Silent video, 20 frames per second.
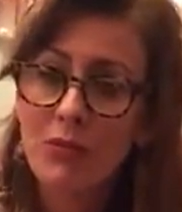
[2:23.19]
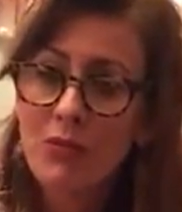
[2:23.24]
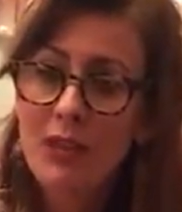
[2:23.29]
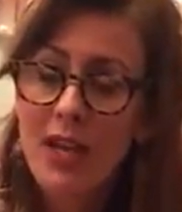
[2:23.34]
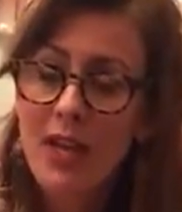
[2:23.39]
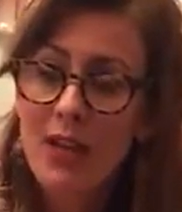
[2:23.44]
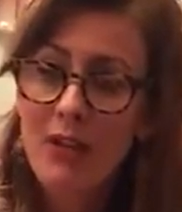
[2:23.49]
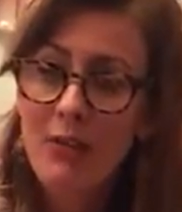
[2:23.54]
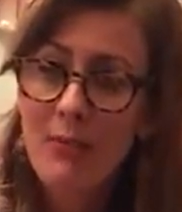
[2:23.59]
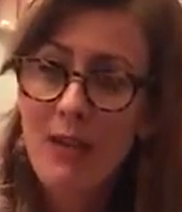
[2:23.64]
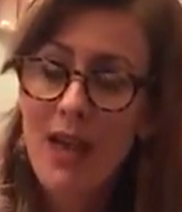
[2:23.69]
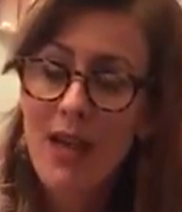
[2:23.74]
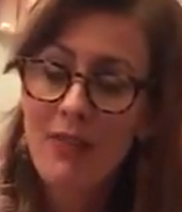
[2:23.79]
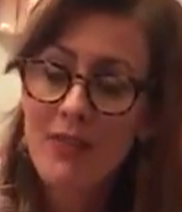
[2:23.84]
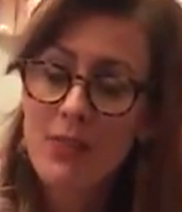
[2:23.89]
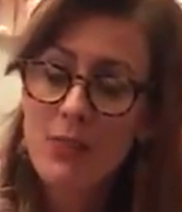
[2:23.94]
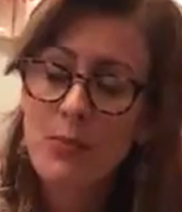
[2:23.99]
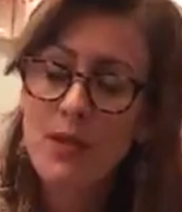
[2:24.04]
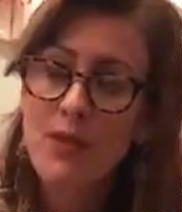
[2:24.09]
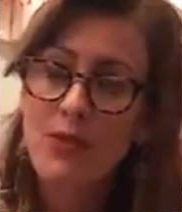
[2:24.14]
care about,
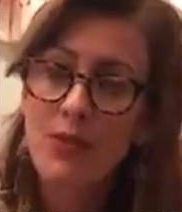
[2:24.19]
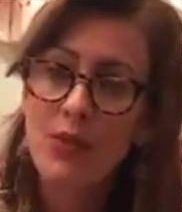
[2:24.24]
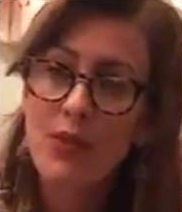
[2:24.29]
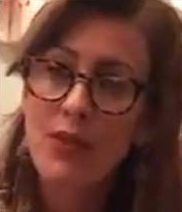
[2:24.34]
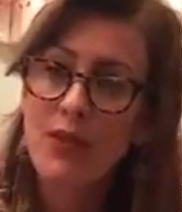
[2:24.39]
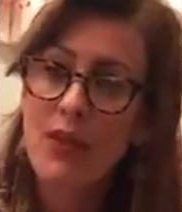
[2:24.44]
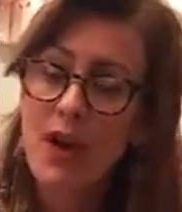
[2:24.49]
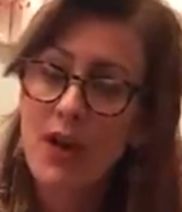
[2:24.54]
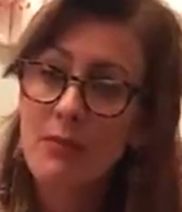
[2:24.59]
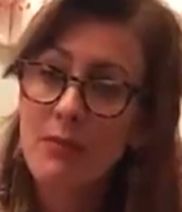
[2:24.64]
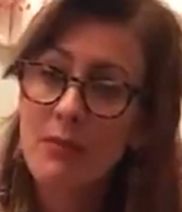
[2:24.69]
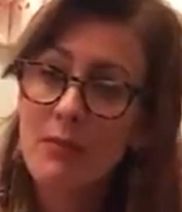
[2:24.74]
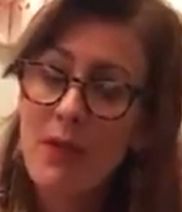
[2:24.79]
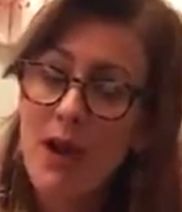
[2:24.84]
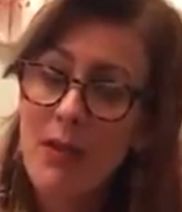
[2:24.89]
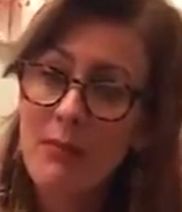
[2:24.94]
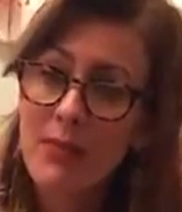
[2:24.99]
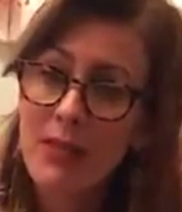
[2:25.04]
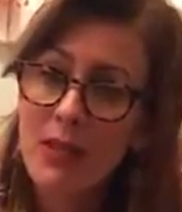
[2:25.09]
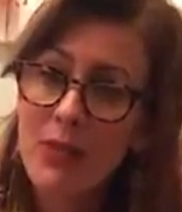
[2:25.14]
this week's word vitamin
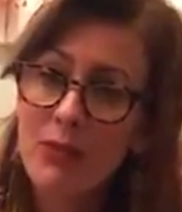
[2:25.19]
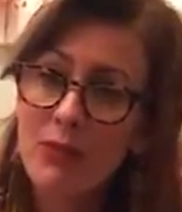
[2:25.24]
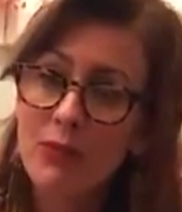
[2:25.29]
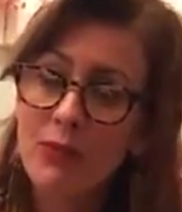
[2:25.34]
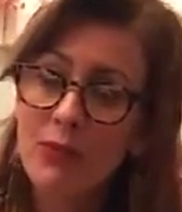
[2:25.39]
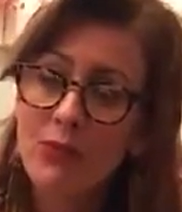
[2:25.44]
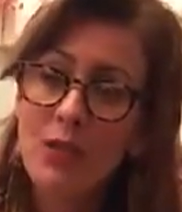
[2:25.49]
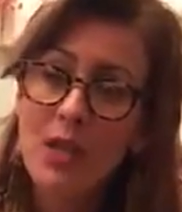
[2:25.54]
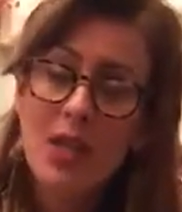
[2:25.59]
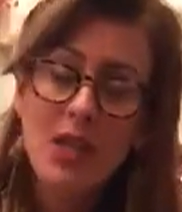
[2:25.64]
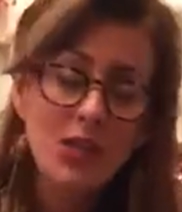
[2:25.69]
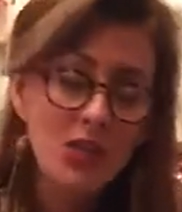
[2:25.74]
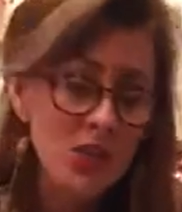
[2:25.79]
might be helpful